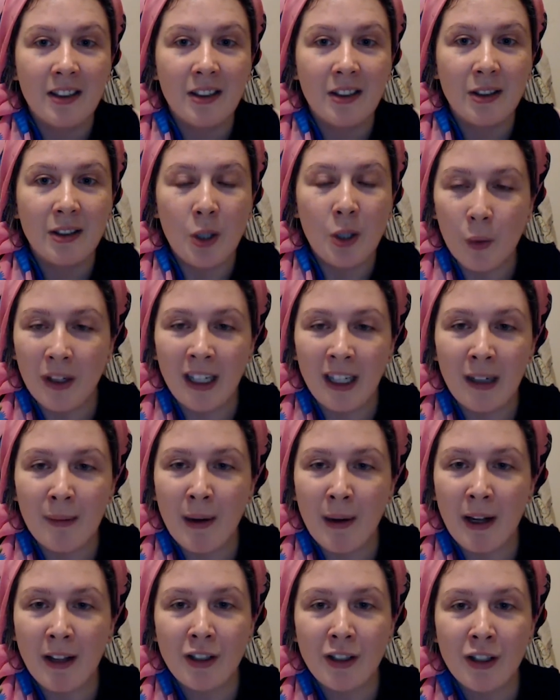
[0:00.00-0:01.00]
talking
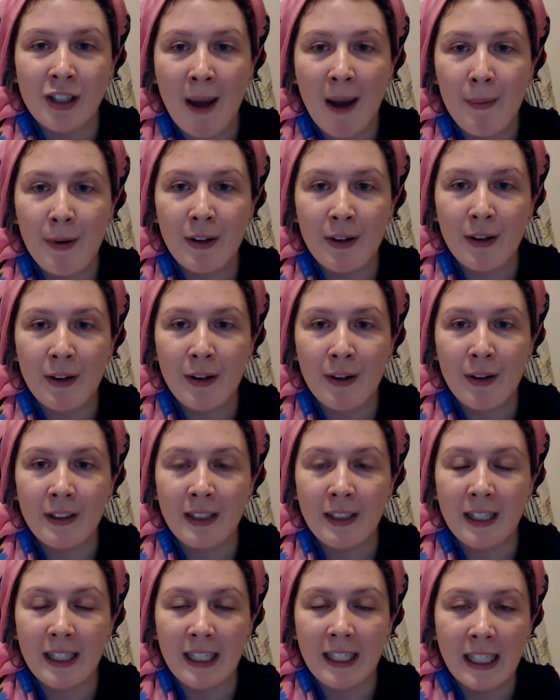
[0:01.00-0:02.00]
about the shepherd and his
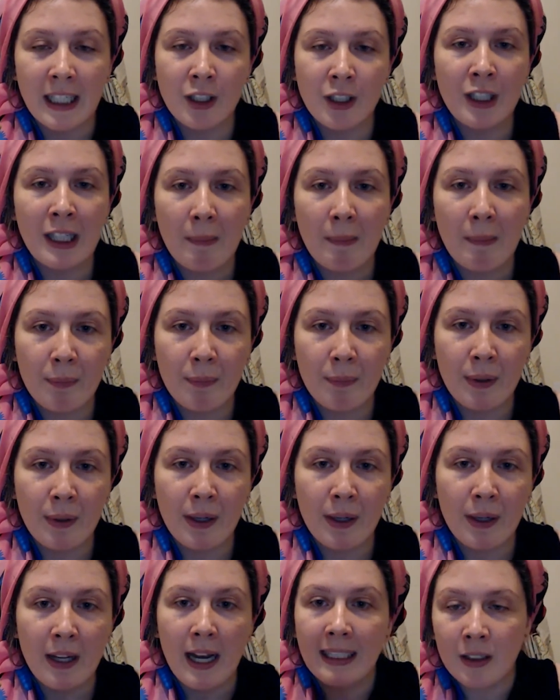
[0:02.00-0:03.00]
sheep. And
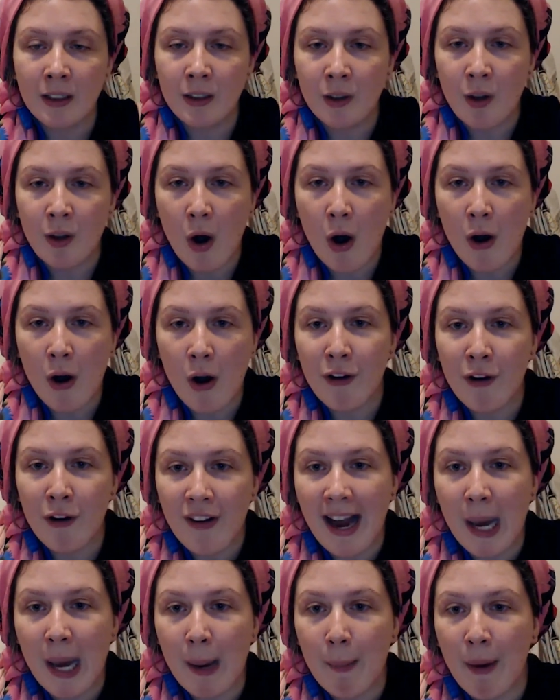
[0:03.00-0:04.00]
it's the God of
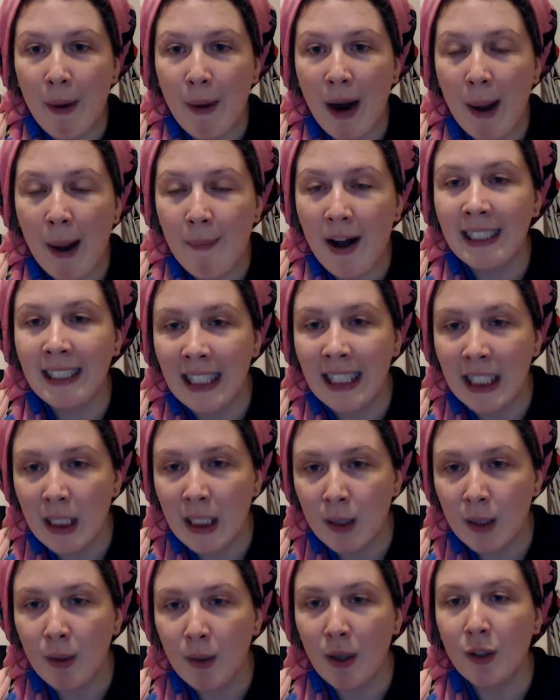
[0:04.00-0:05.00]
Abraham, Isaac, and Israel
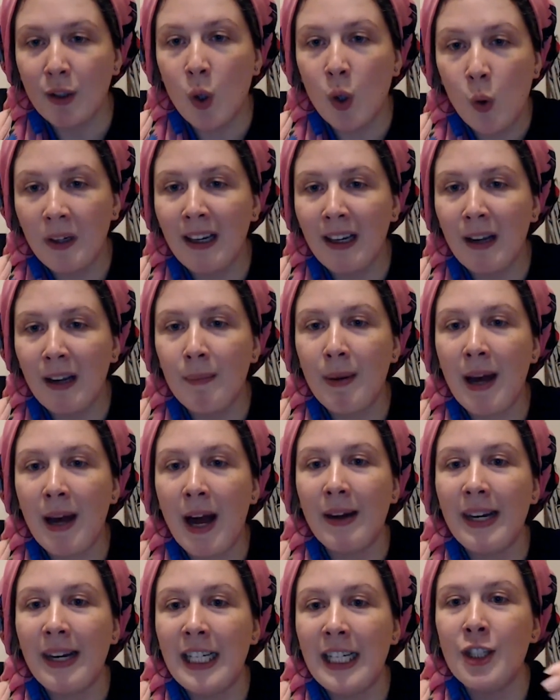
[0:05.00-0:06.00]
talking about his
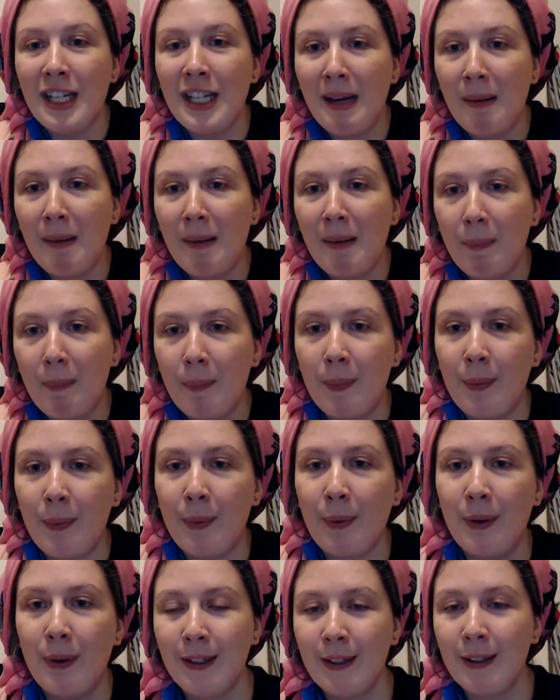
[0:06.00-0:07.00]
sheep.
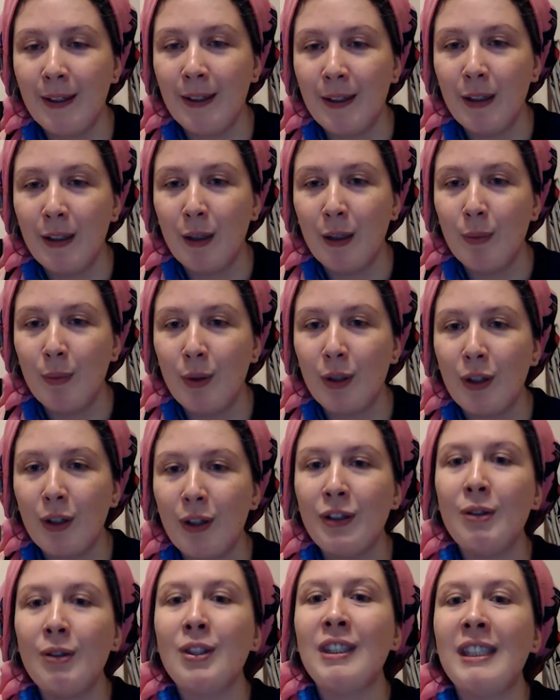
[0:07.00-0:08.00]
Because you
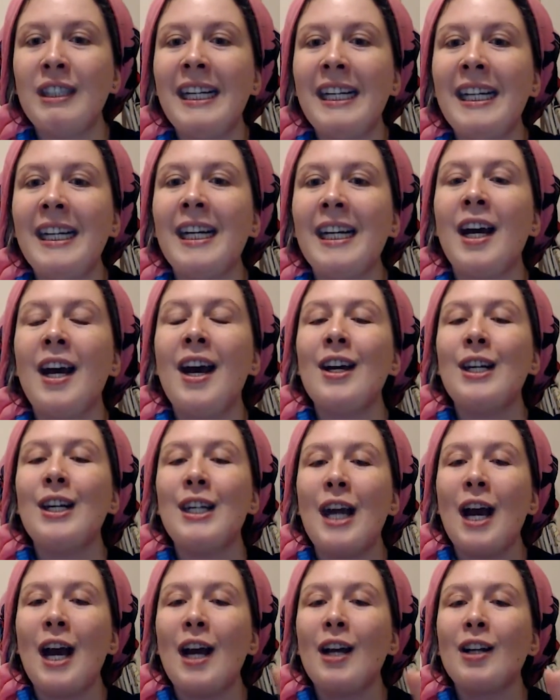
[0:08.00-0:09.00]
see,
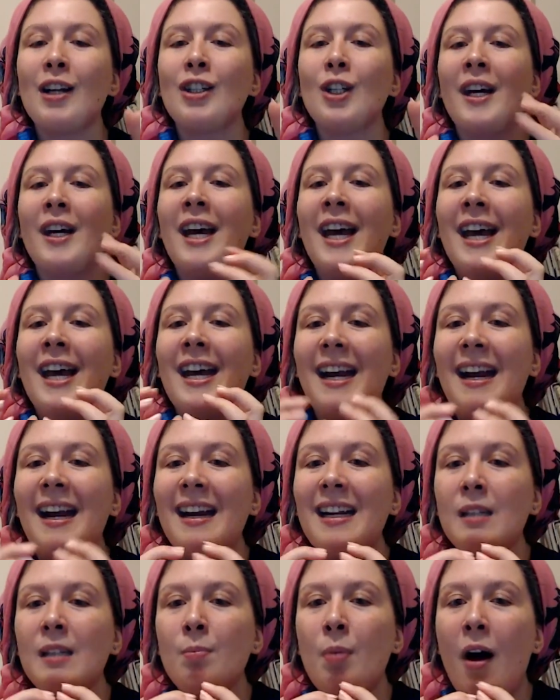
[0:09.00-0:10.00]
Yeshua
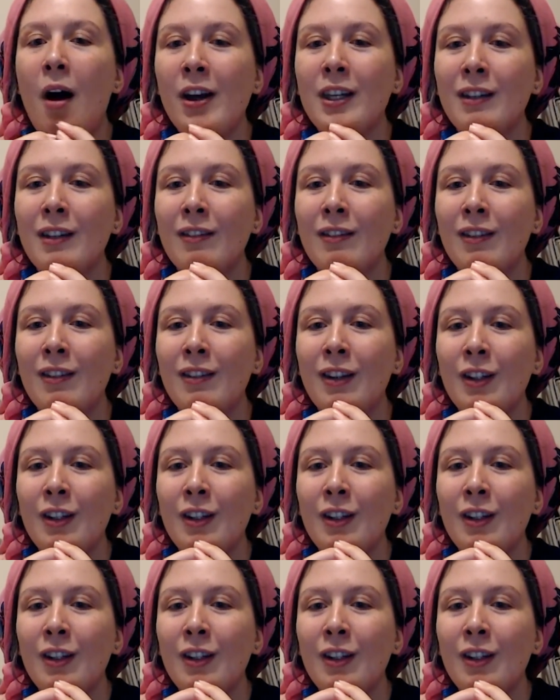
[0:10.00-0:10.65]
is part of the God of